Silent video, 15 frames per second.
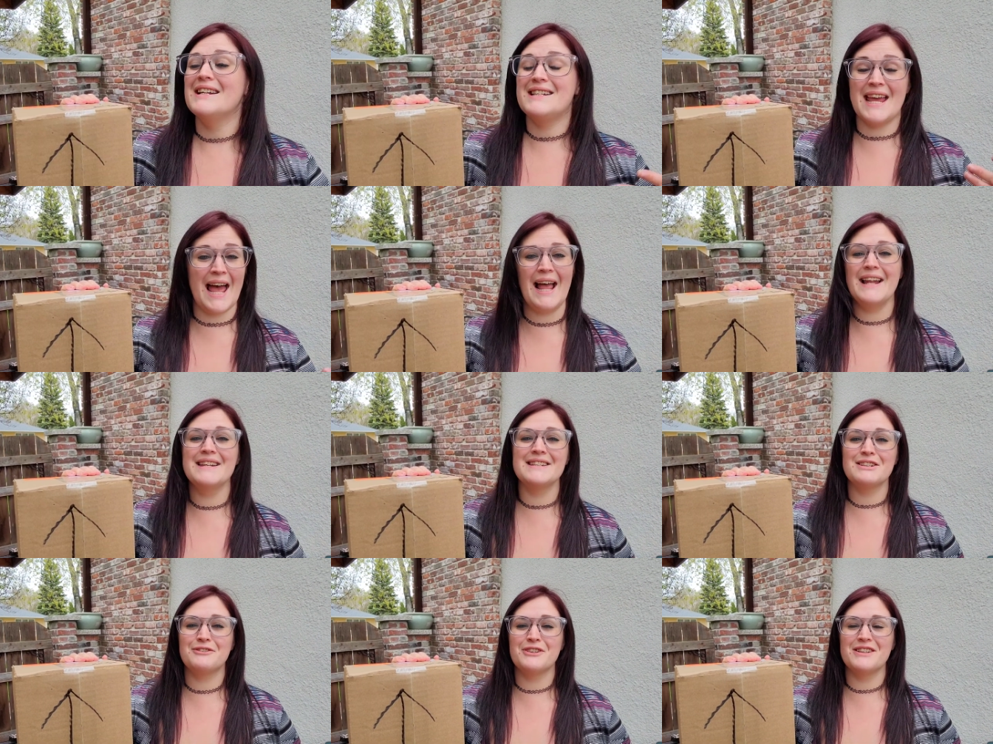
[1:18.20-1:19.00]
ten
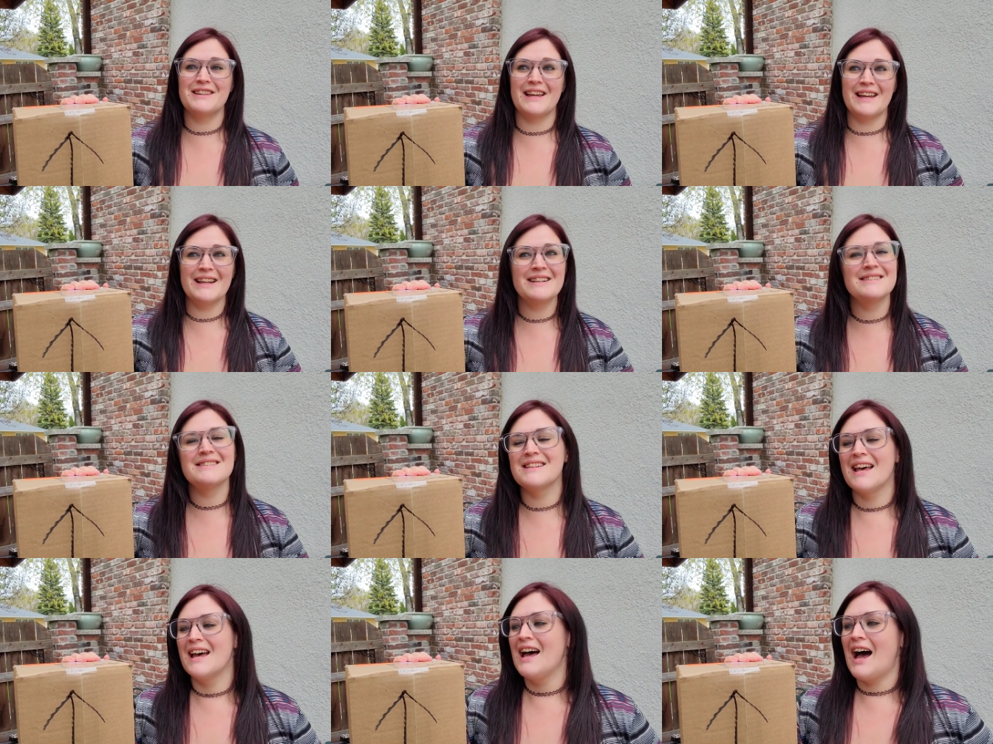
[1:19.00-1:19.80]
different things,
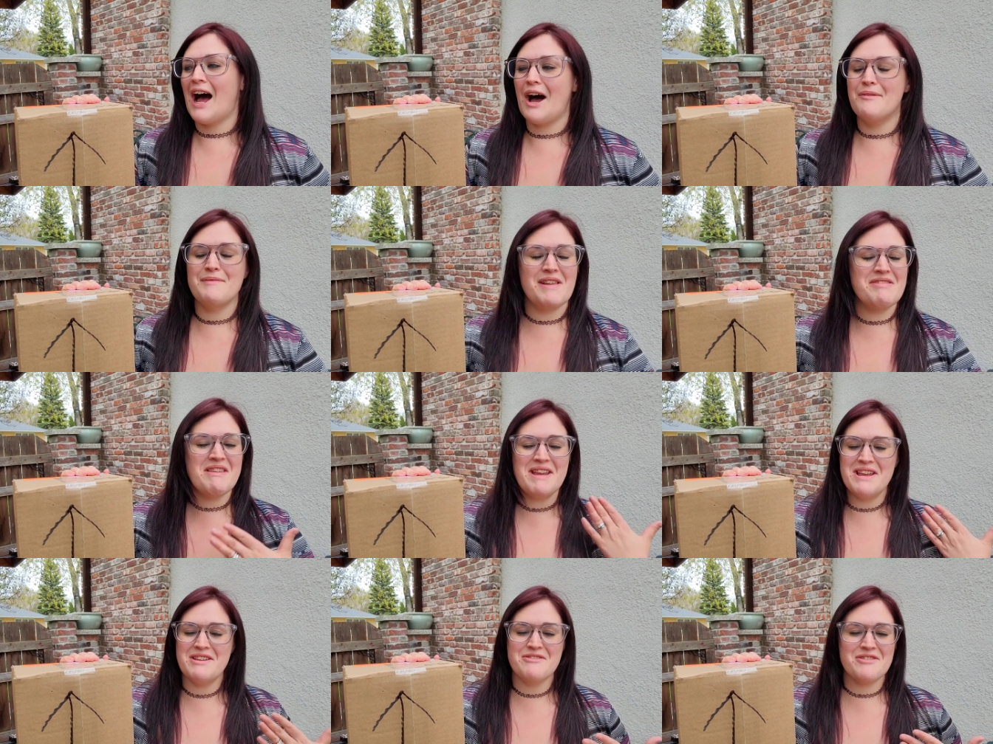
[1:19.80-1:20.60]
um, and they
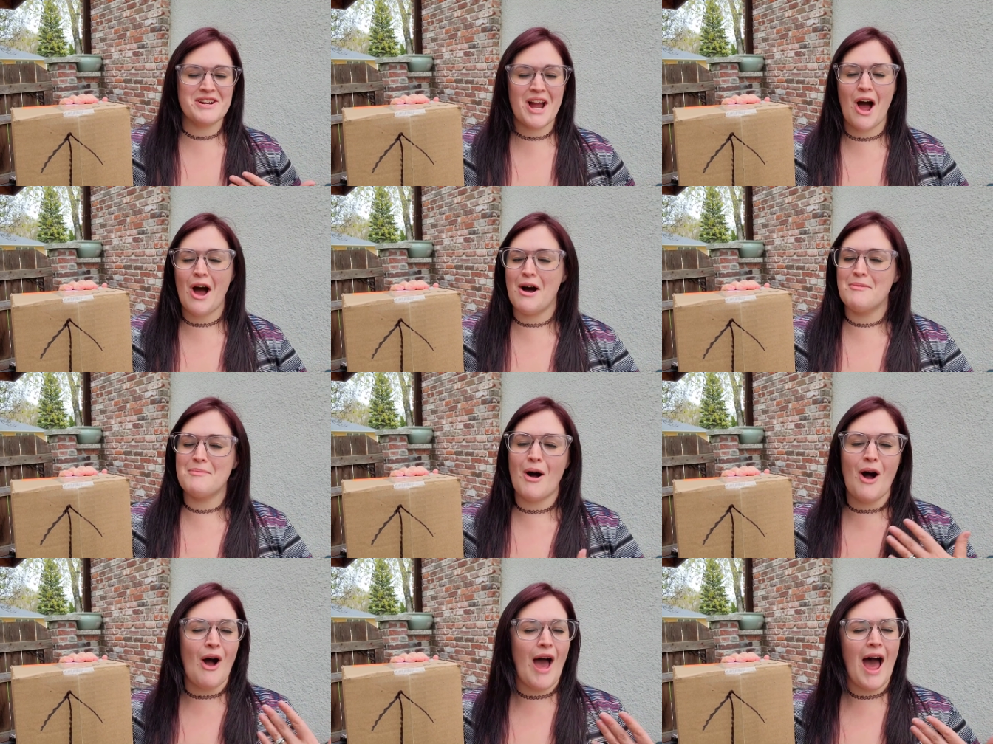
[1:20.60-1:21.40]
either come
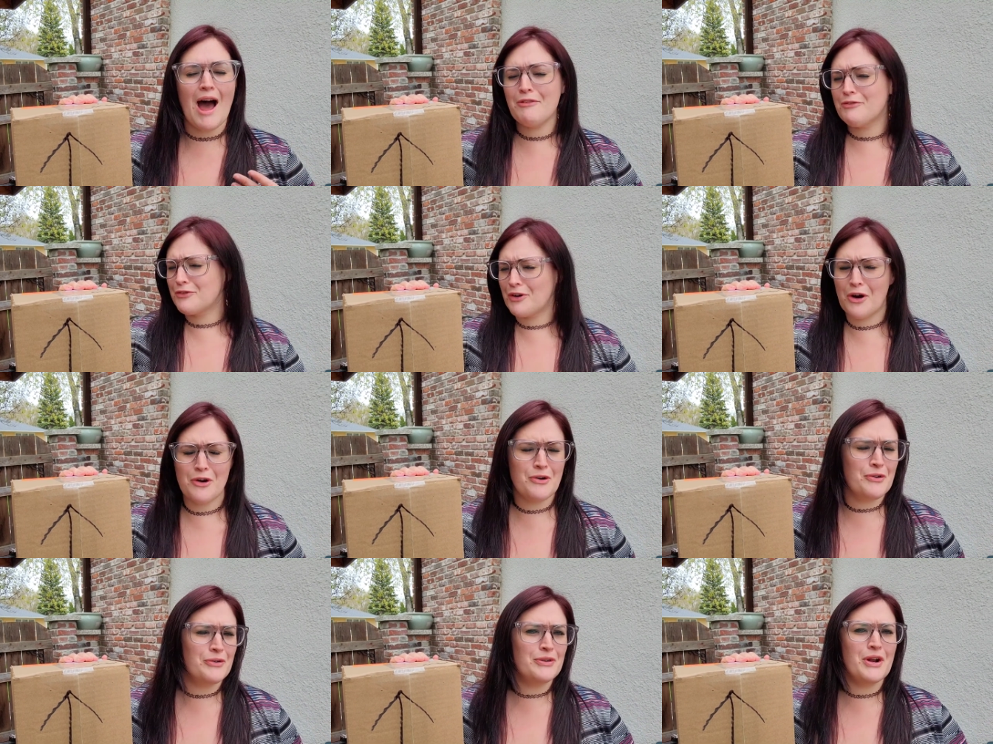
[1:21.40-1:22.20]
half
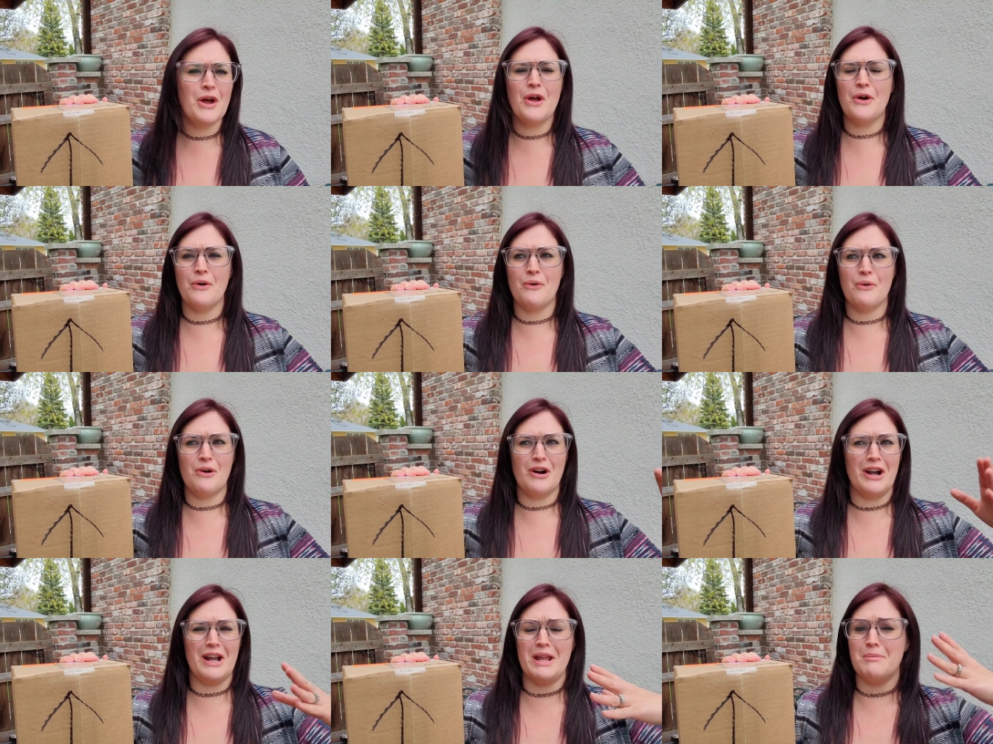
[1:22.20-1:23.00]
grown
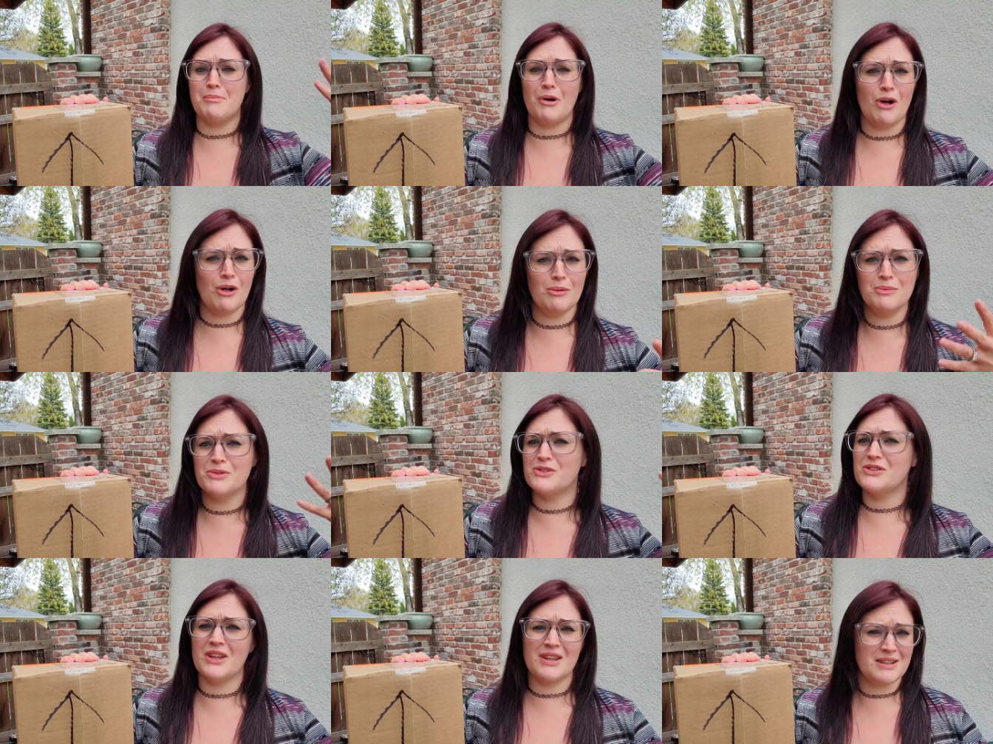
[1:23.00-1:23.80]
or in
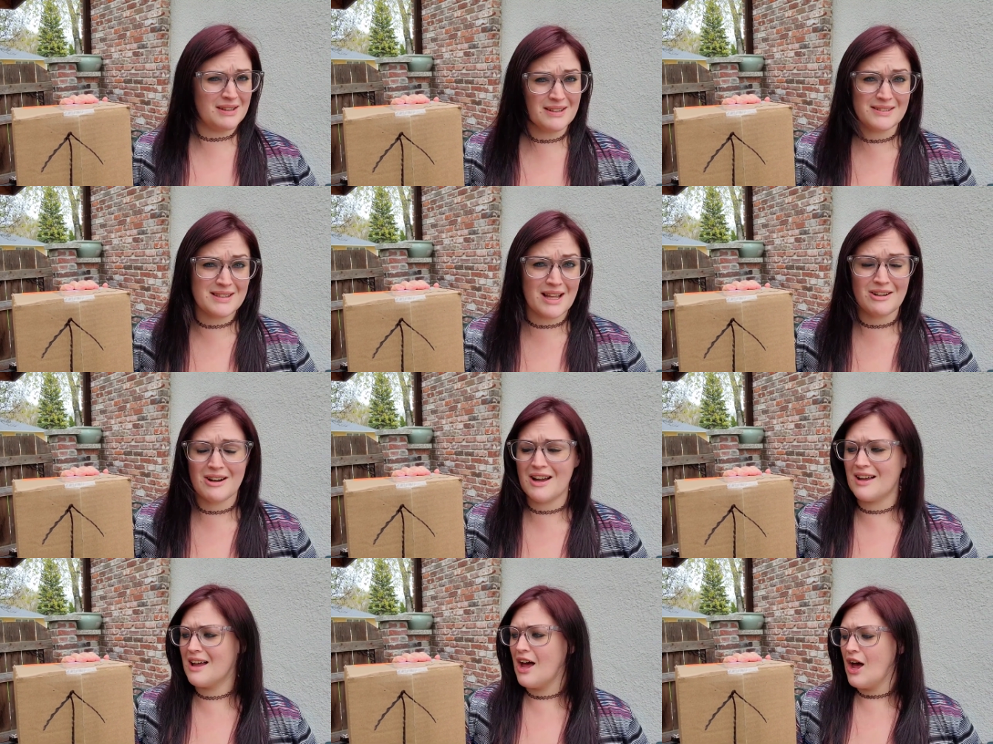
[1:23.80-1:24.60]
bulbs, et
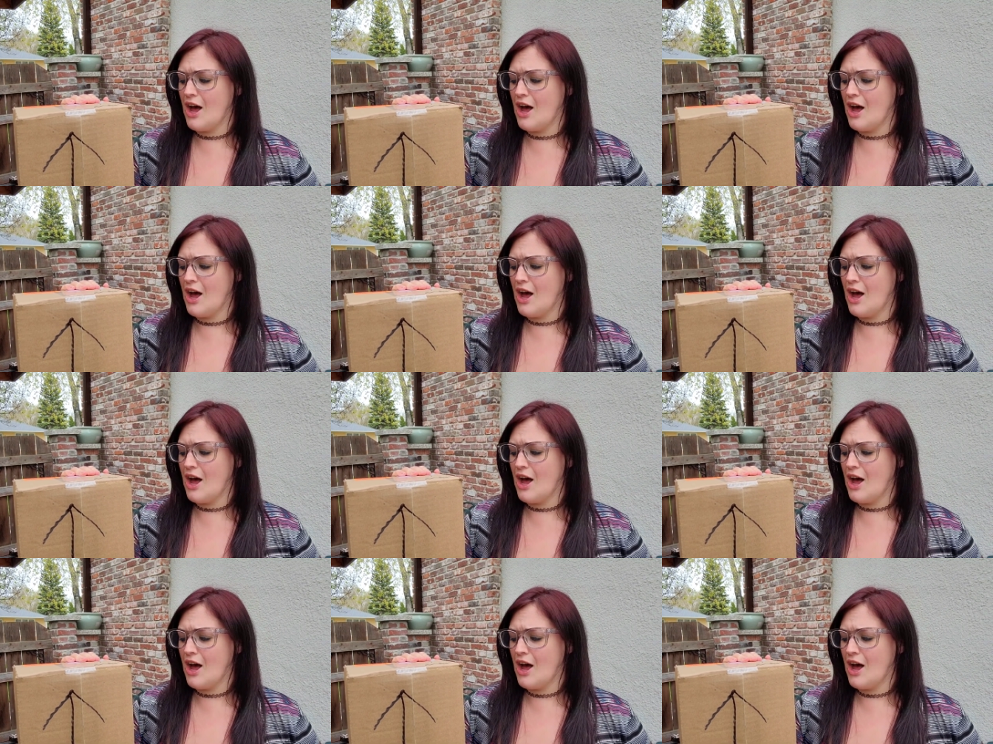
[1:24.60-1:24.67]
cetera.